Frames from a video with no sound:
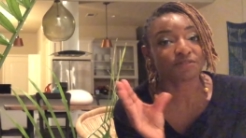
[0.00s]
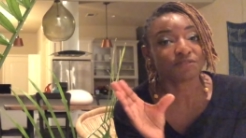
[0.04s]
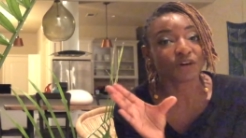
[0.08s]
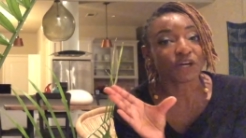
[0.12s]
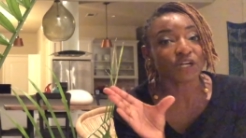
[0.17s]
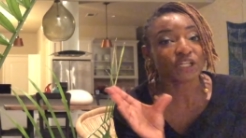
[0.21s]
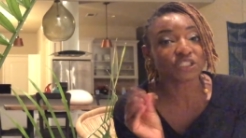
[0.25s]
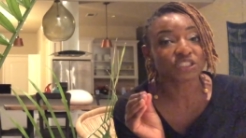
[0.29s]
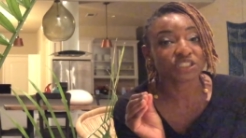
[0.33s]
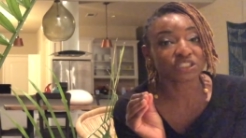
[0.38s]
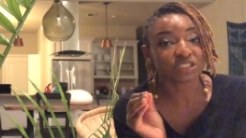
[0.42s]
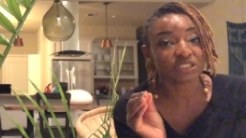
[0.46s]

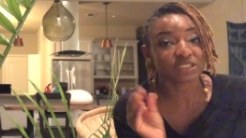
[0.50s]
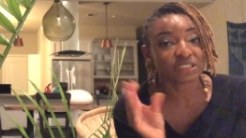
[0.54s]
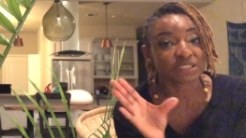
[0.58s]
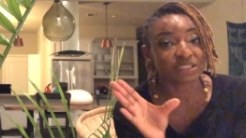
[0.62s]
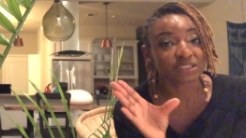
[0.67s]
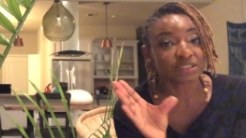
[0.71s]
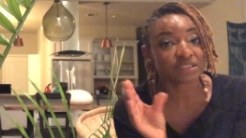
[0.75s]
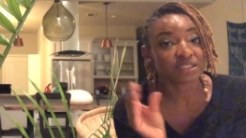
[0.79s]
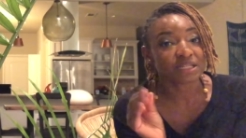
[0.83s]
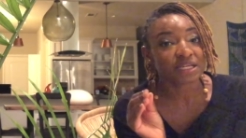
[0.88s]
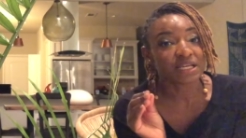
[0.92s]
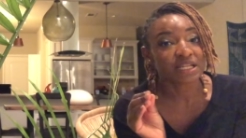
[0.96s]

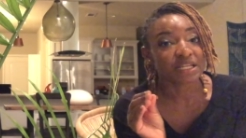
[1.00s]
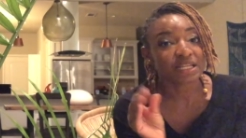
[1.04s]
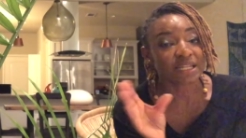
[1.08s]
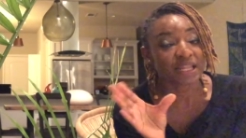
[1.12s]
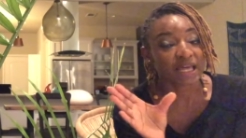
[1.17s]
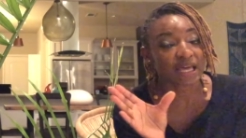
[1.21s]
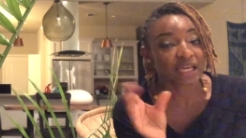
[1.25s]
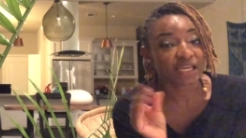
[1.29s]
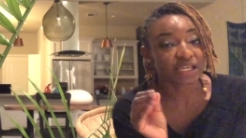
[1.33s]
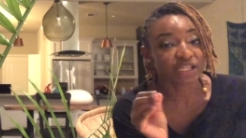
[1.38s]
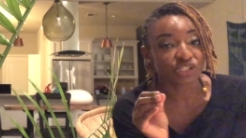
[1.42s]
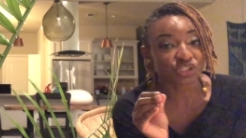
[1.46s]
functioning
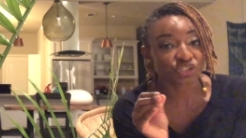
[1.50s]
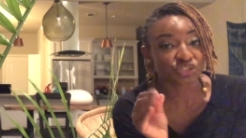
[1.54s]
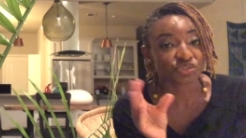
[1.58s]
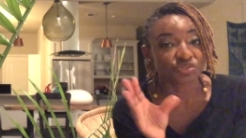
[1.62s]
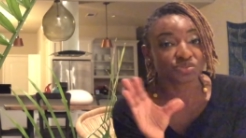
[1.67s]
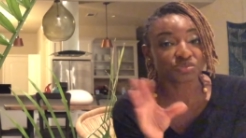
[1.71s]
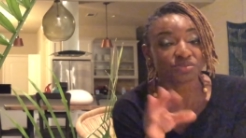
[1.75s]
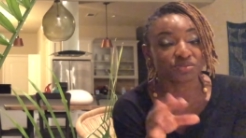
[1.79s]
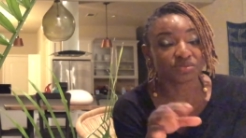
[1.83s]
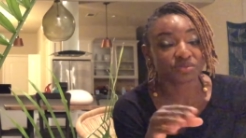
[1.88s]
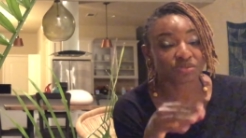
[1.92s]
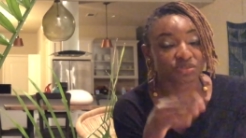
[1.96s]
like it should.